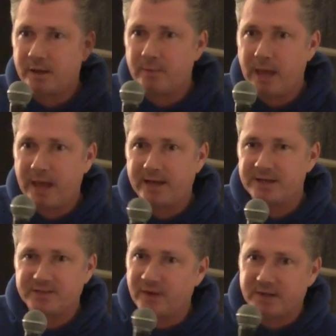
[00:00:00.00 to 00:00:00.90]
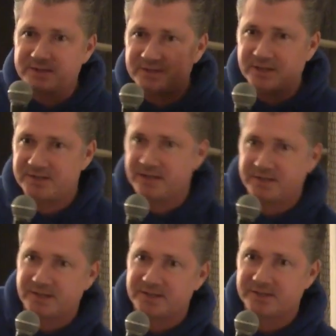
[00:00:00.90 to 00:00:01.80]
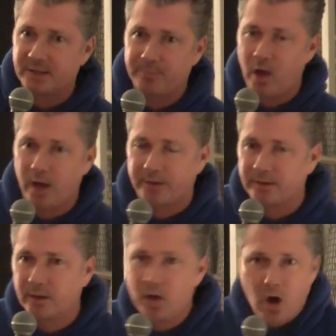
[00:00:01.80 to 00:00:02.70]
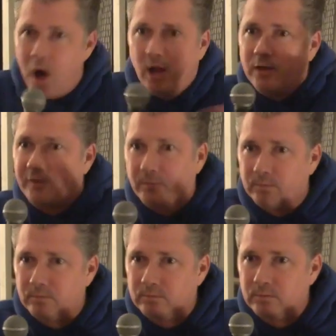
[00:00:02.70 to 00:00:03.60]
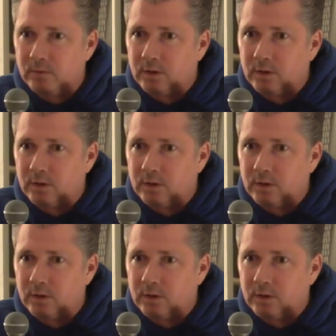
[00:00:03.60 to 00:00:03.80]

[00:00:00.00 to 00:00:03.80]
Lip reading: that a man in his fucking 60s can slip on, all of them.